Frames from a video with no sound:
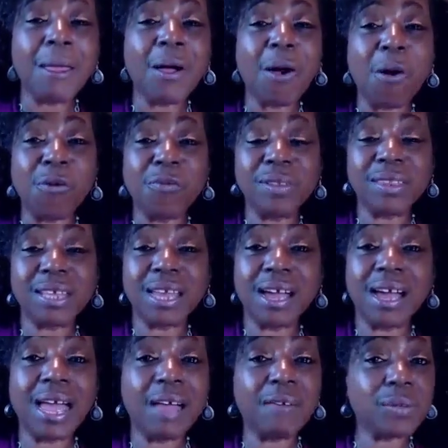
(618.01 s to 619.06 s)
over there,
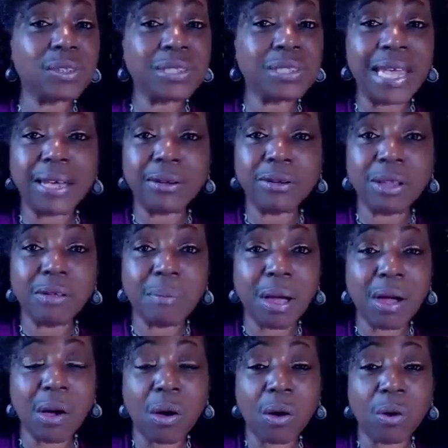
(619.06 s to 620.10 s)
I have a channel of
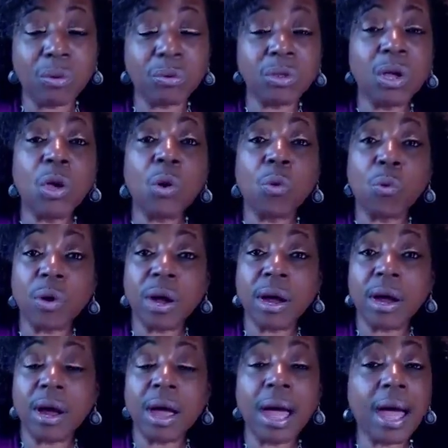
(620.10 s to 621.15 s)
my own
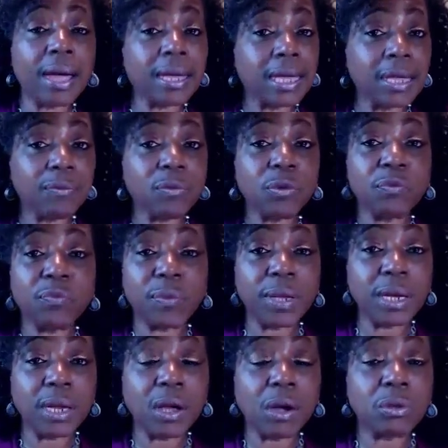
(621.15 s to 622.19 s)
where I give you
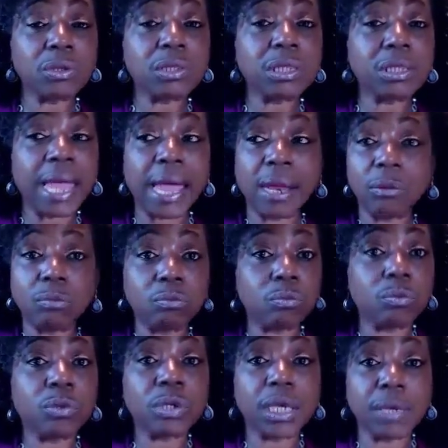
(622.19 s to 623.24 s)
videos that
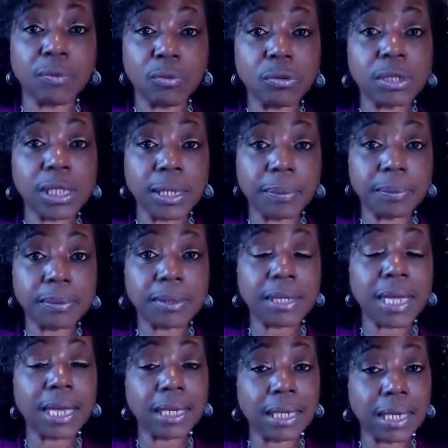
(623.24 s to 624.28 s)
will give you tips,
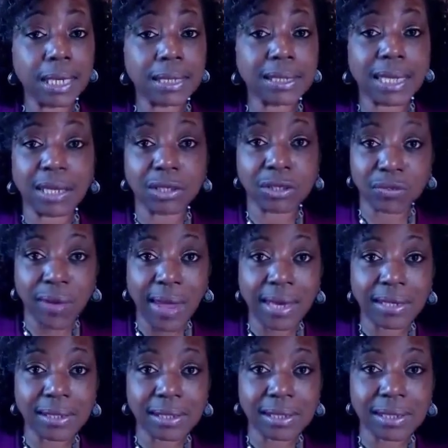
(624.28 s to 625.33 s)
techniques, and
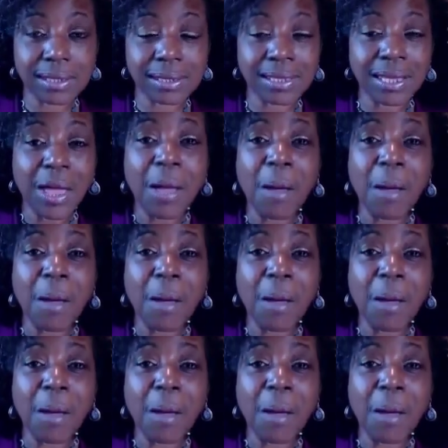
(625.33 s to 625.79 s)
strategies,